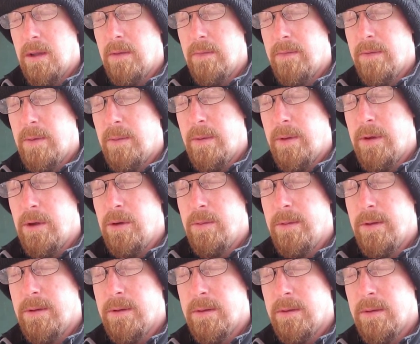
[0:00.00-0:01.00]
from a
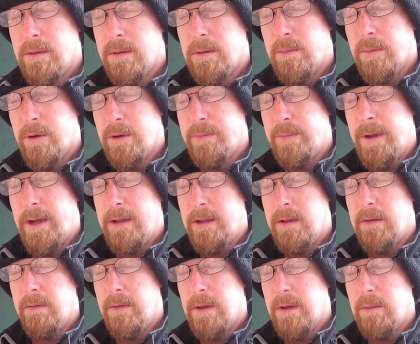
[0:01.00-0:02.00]
human
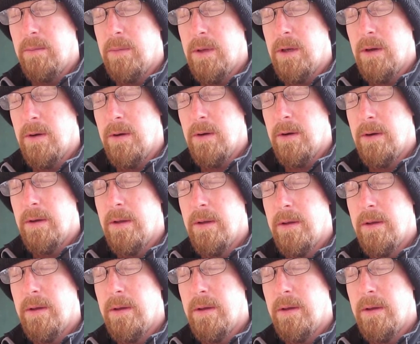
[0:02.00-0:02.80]
perspective, it can be hard,